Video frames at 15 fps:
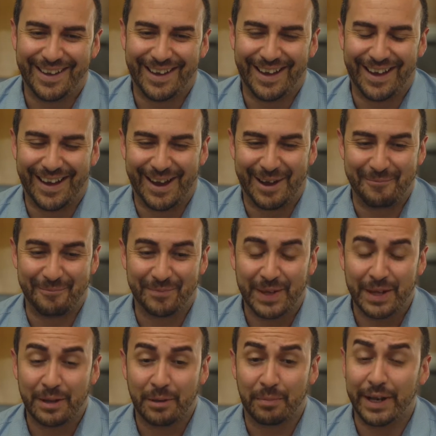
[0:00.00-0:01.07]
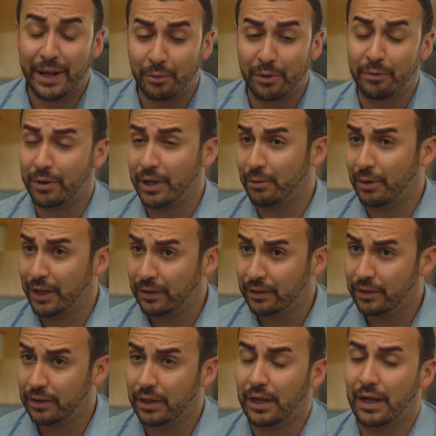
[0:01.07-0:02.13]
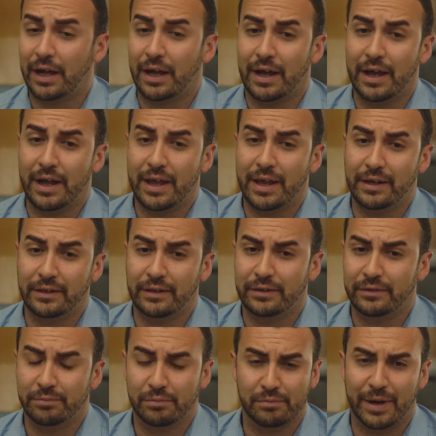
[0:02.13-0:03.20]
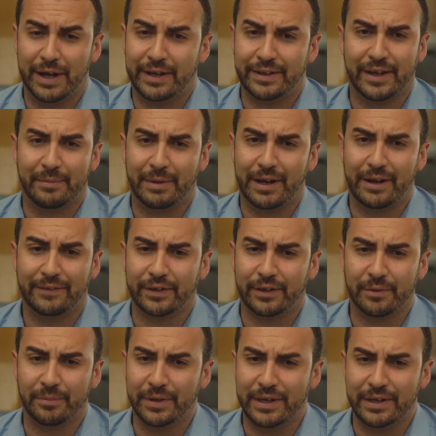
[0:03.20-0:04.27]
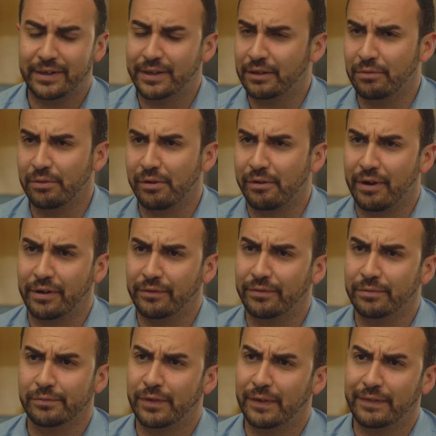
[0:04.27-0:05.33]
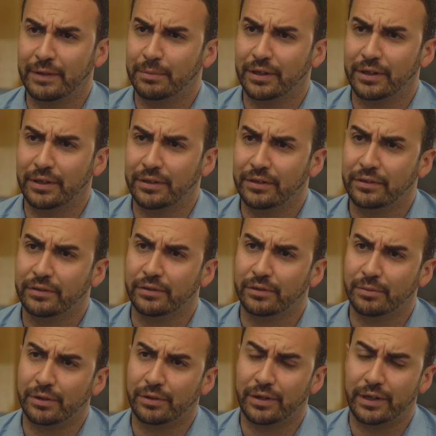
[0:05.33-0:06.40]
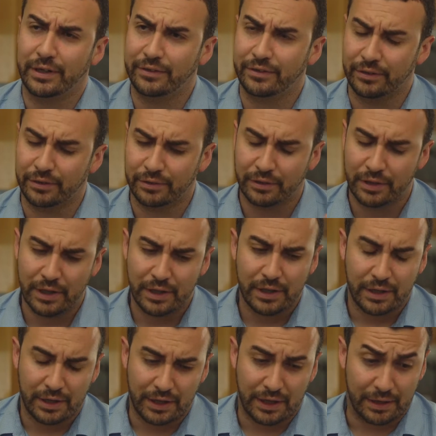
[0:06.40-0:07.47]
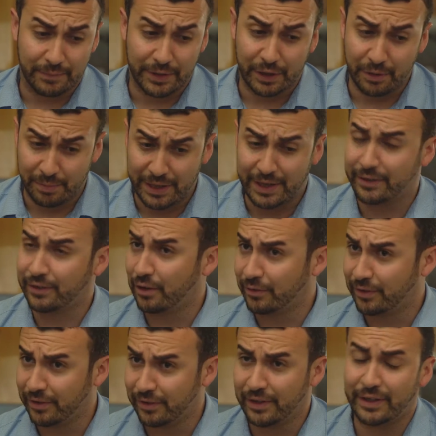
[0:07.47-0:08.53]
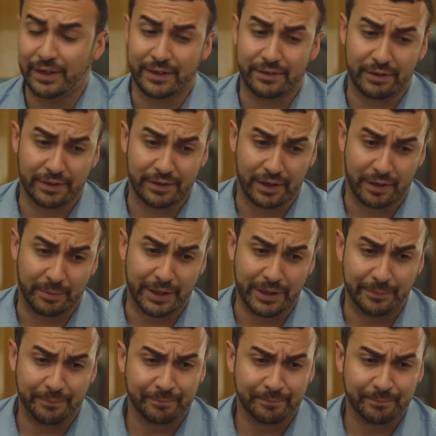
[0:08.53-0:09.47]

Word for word: Um, but that went really well. Uh, and by the time I left the company, I think we were around fifty employees or more. And so um, the company has grown since then, has raised a lot of money.